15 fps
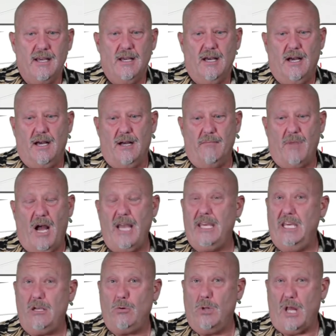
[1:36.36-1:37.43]
I
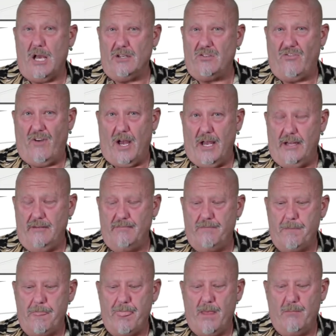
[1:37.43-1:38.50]
equalize fine,
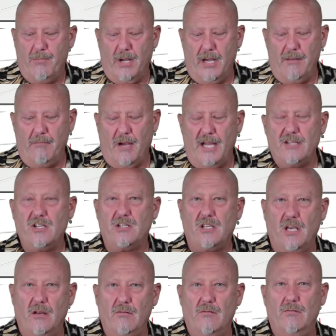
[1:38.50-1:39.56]
but mine just
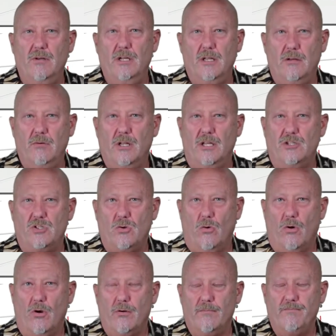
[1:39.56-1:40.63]
get really, really
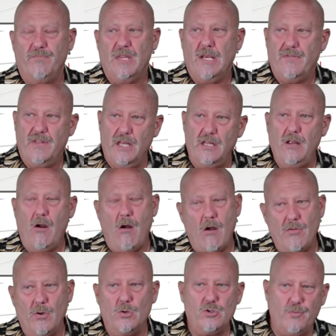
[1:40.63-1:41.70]
sore. Then there are
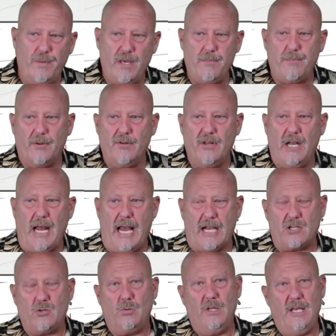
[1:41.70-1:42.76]
those people that
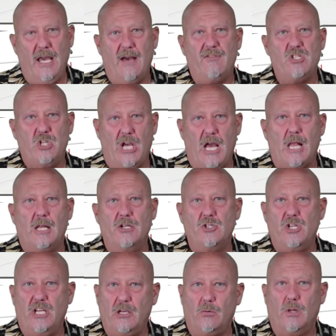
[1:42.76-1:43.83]
actually have a challenge
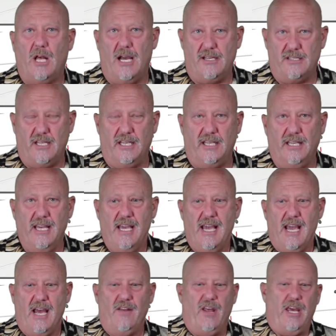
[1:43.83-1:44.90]
equalizing
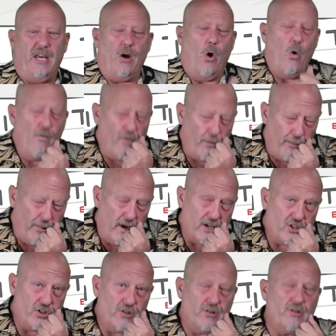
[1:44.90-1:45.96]
and they
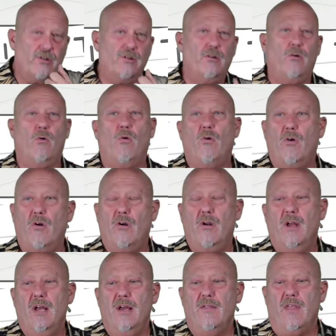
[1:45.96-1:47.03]
overpressure or
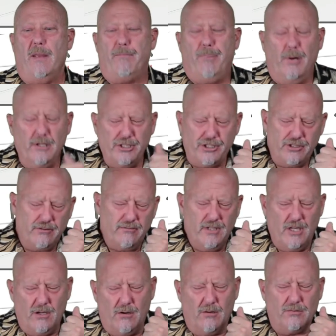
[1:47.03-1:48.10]
they push, you
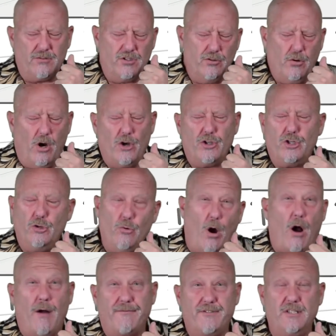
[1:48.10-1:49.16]
know, too hard, too
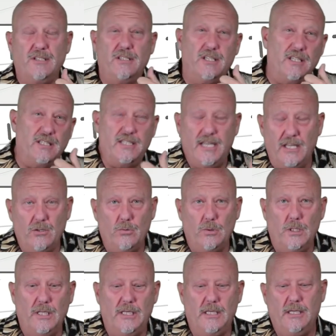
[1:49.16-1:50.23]
often,
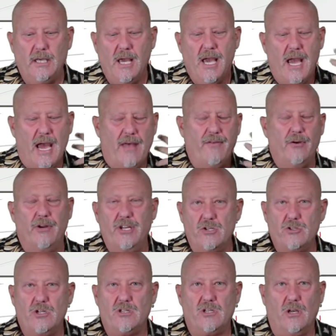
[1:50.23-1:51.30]
continually, and their ears
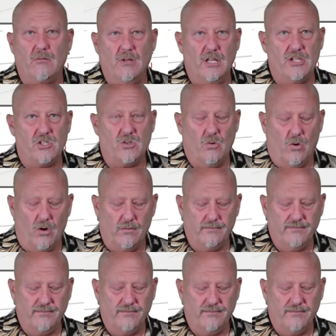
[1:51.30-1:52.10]
just get really sore.